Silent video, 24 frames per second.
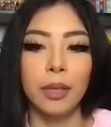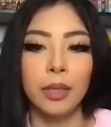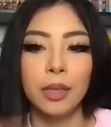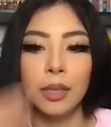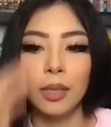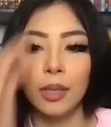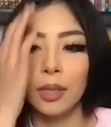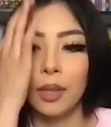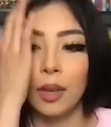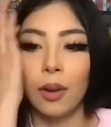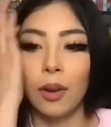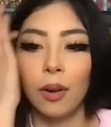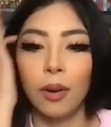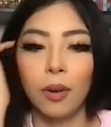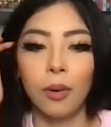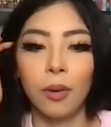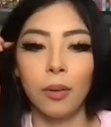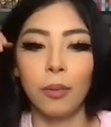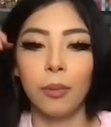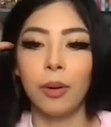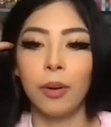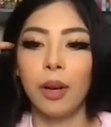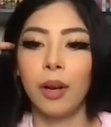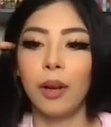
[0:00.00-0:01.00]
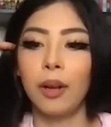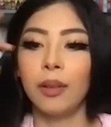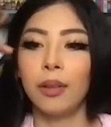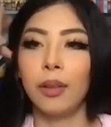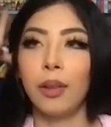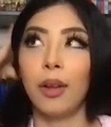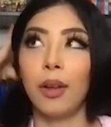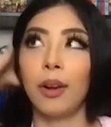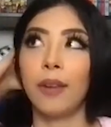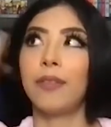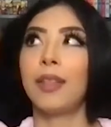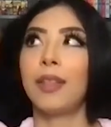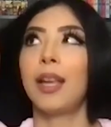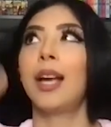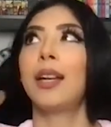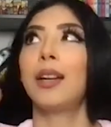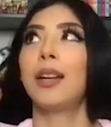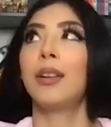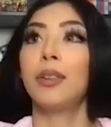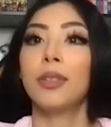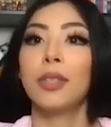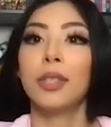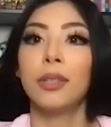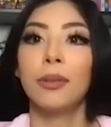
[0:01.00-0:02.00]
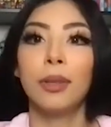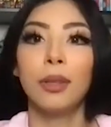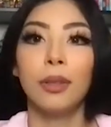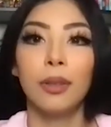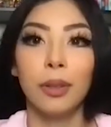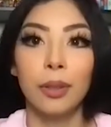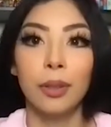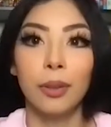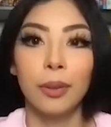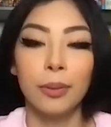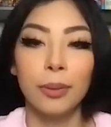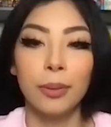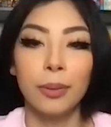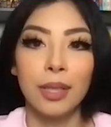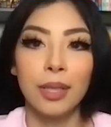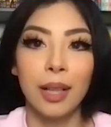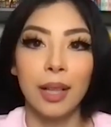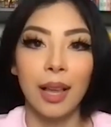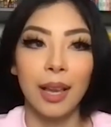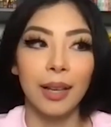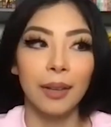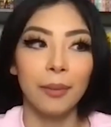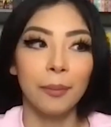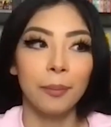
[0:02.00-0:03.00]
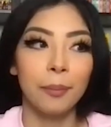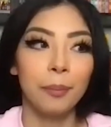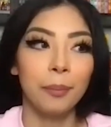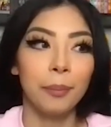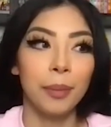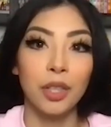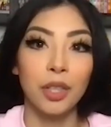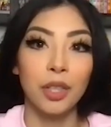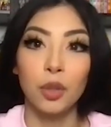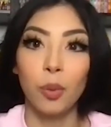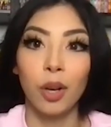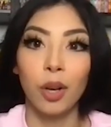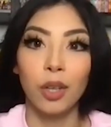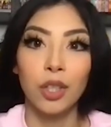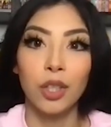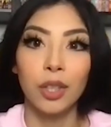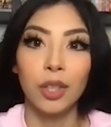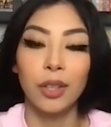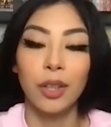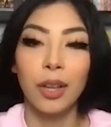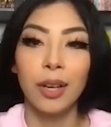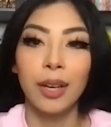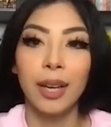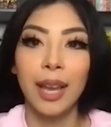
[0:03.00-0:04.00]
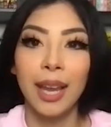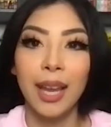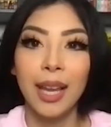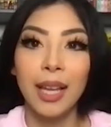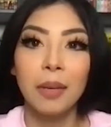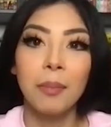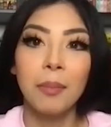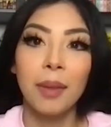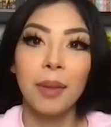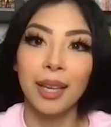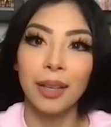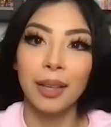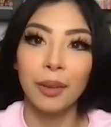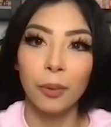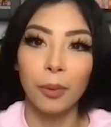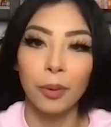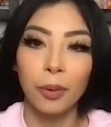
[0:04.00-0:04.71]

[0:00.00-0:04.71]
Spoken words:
So a lot of that also includes like binge watching a lot of anime,